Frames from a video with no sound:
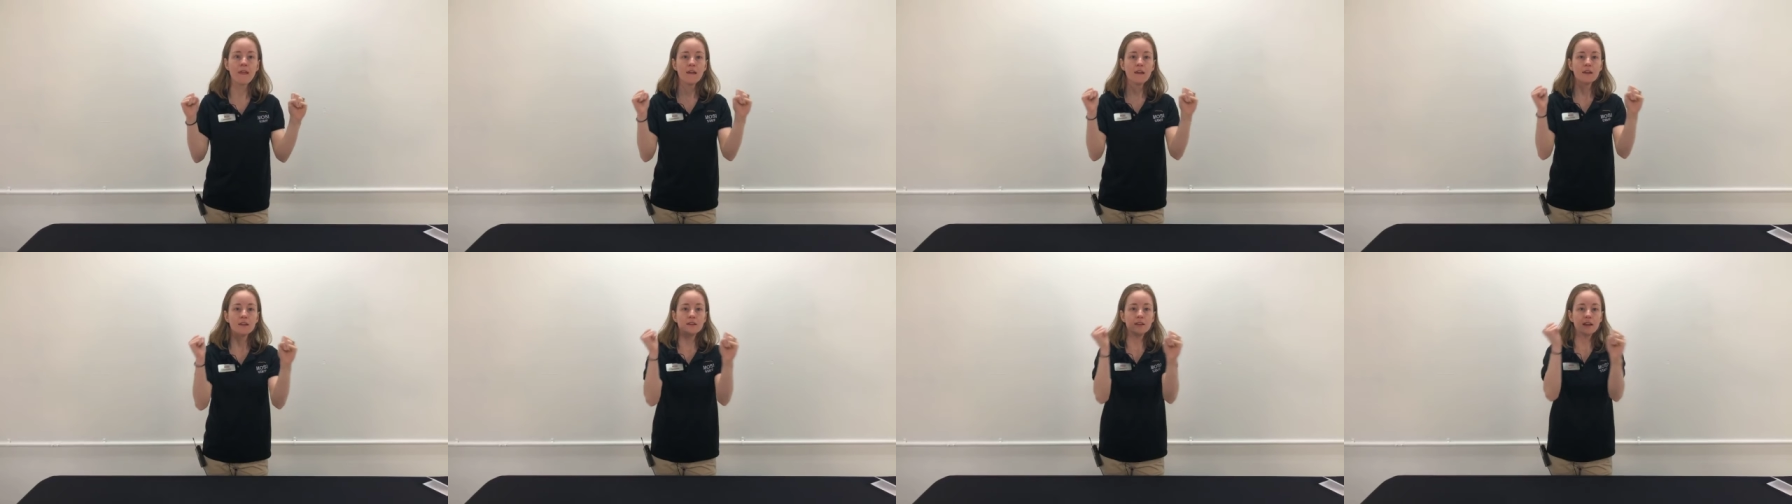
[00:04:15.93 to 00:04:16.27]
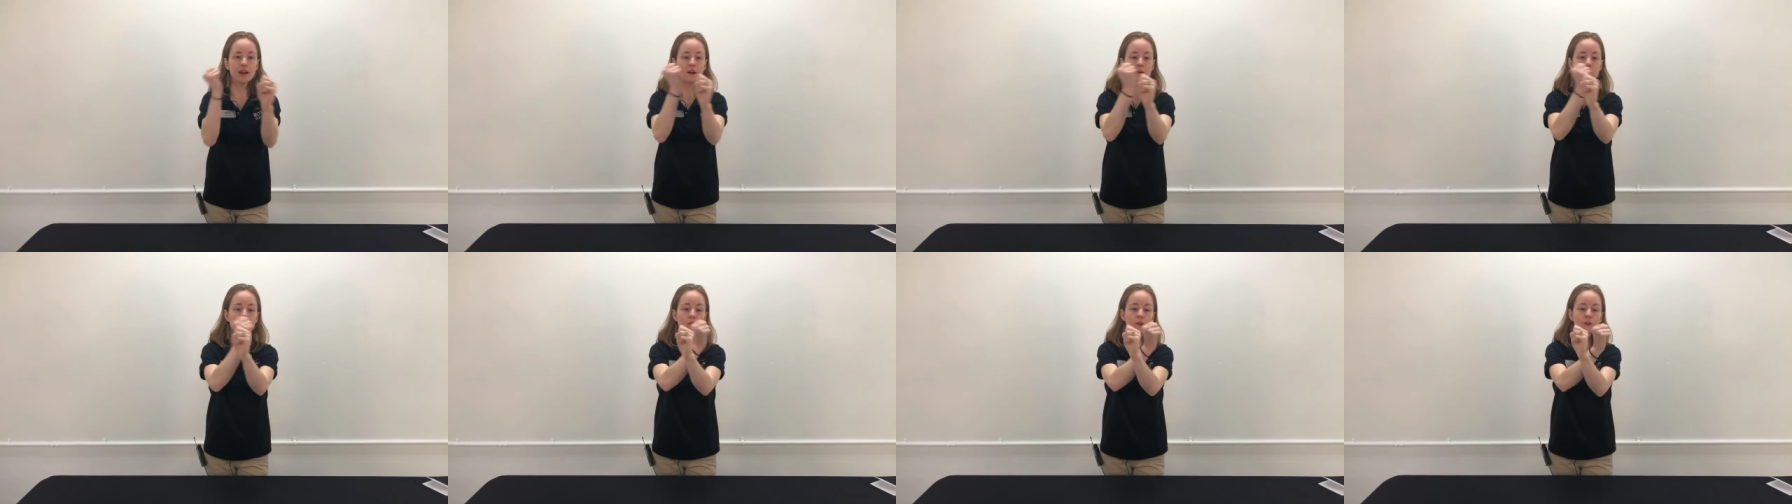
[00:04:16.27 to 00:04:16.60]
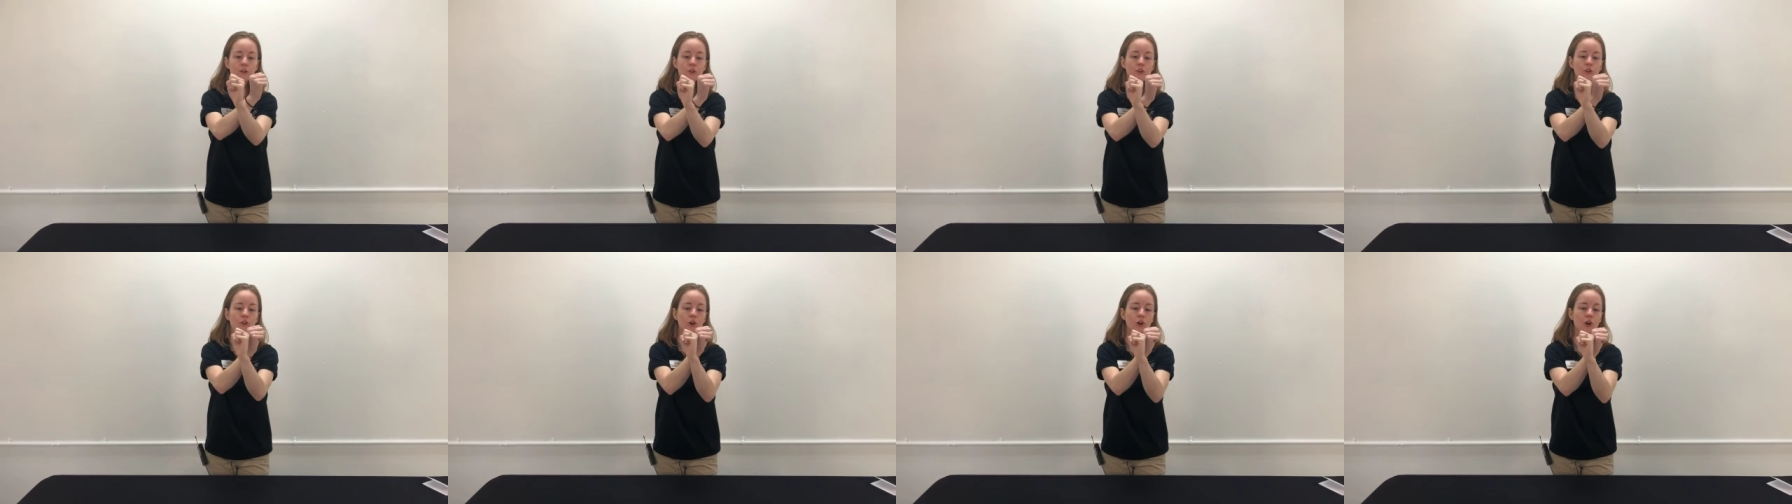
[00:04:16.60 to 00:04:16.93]
Now we're going
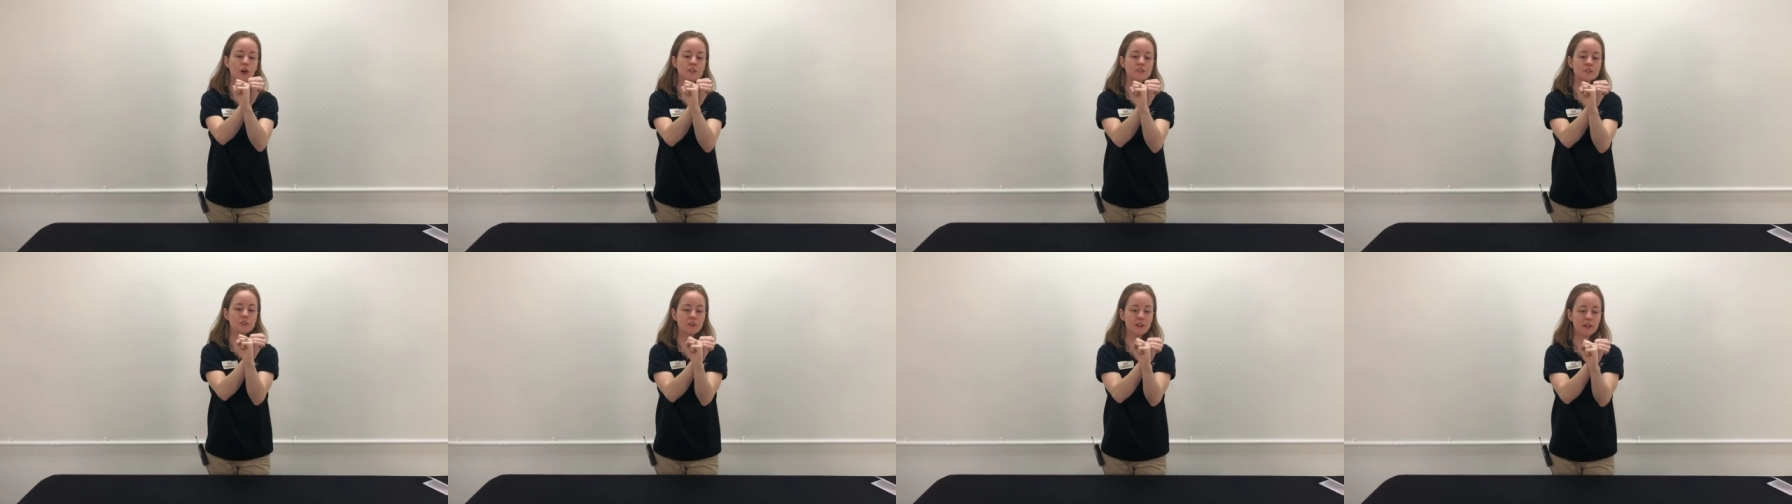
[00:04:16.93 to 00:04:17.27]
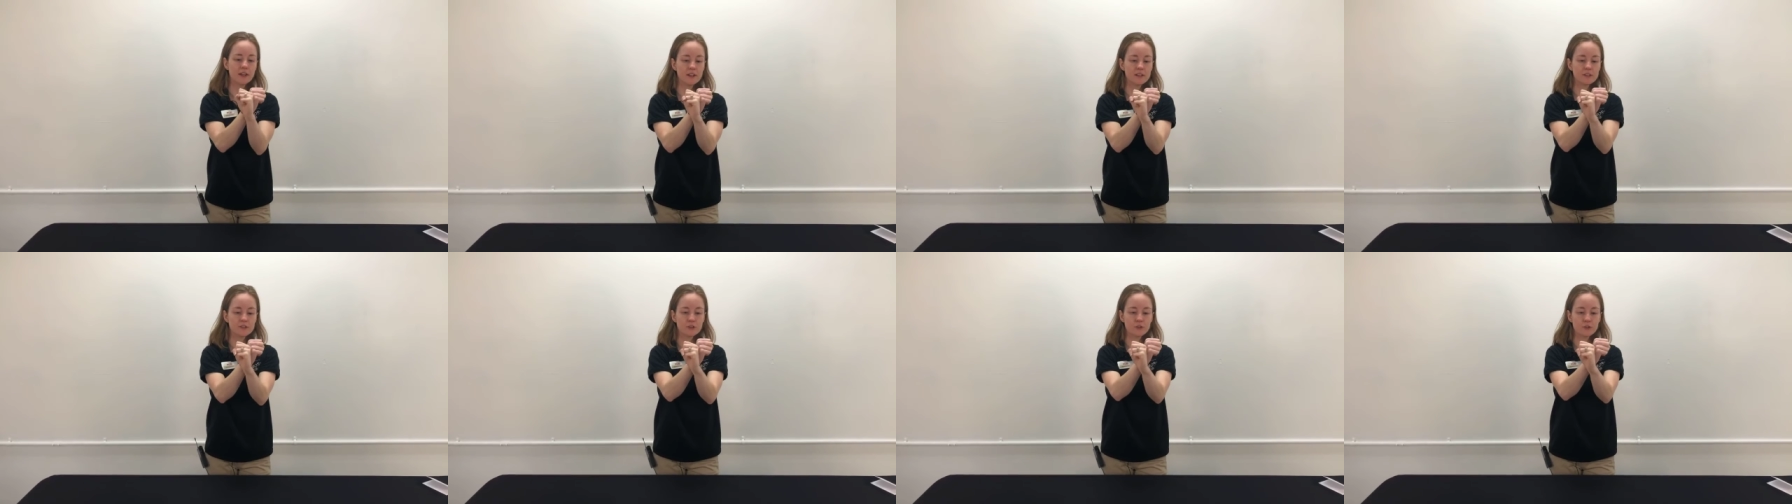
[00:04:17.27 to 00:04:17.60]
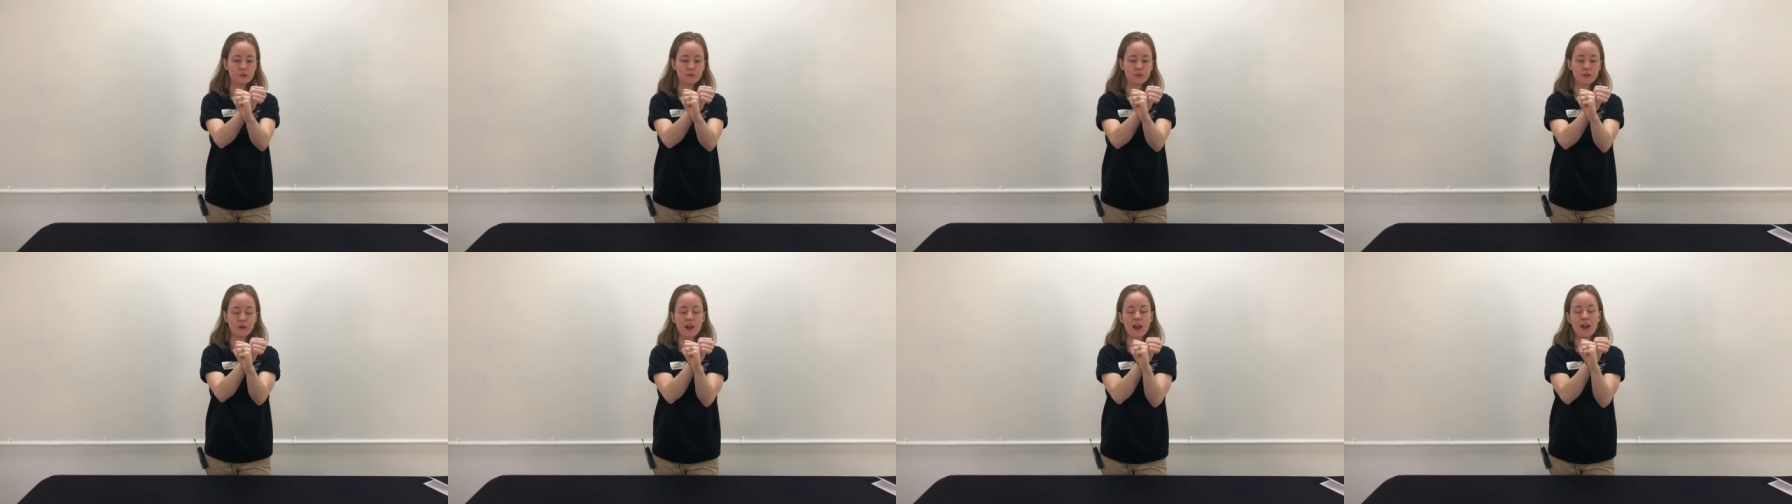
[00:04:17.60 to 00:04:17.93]
to cross our hands
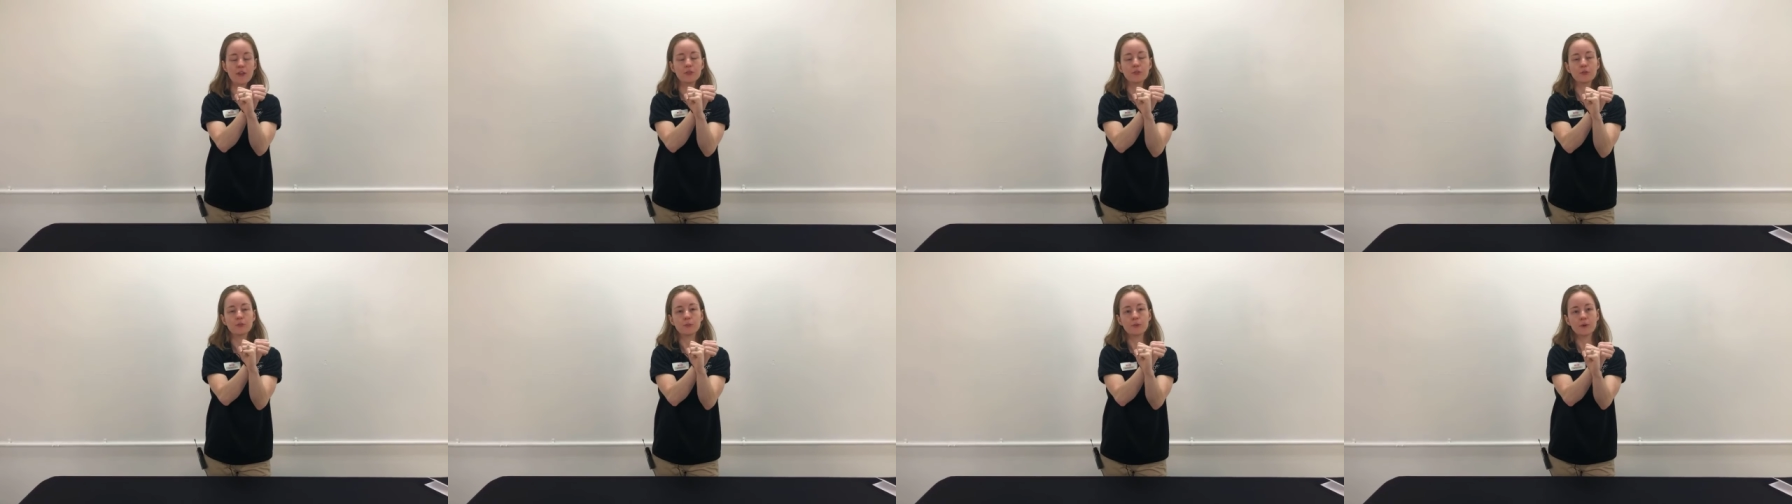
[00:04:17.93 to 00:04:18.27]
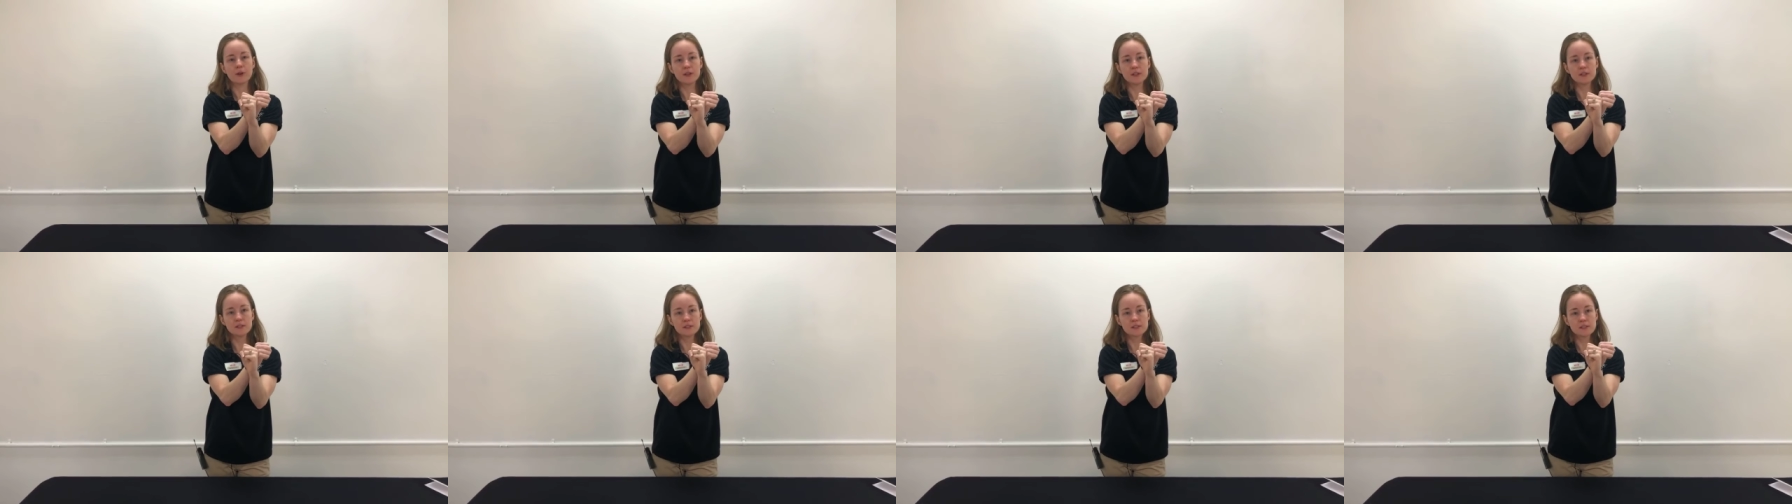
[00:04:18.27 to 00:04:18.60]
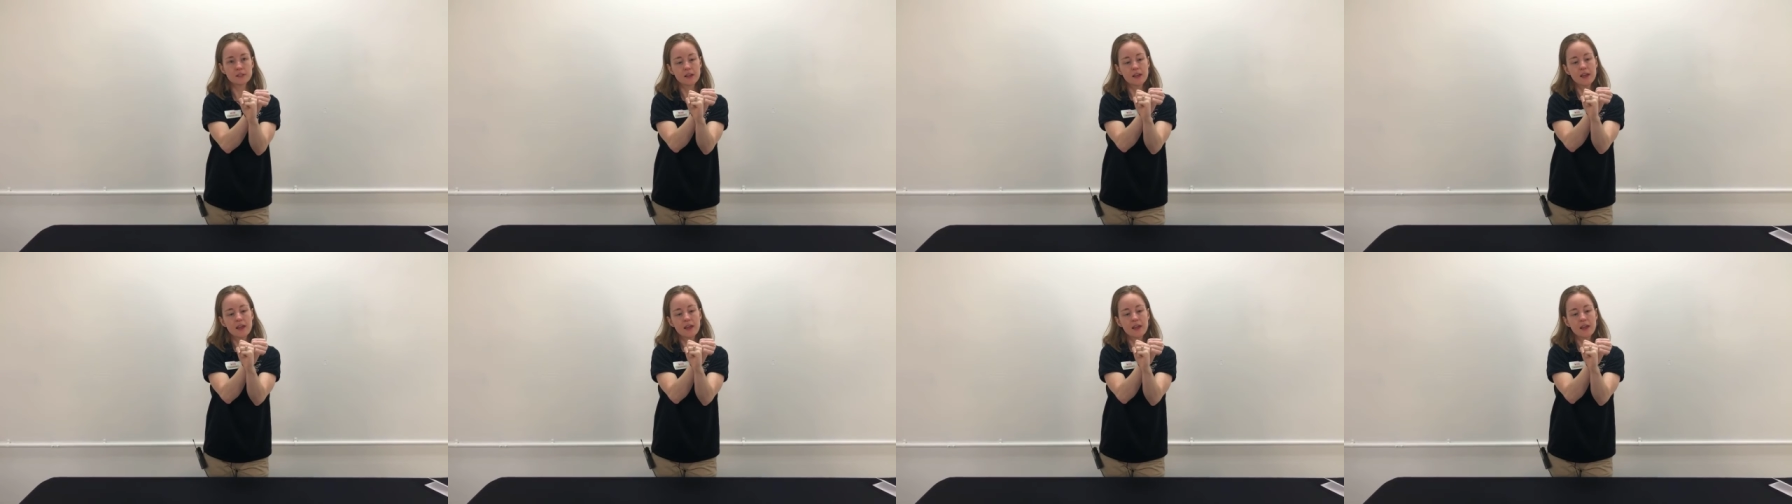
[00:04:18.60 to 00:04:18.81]
over at the wrist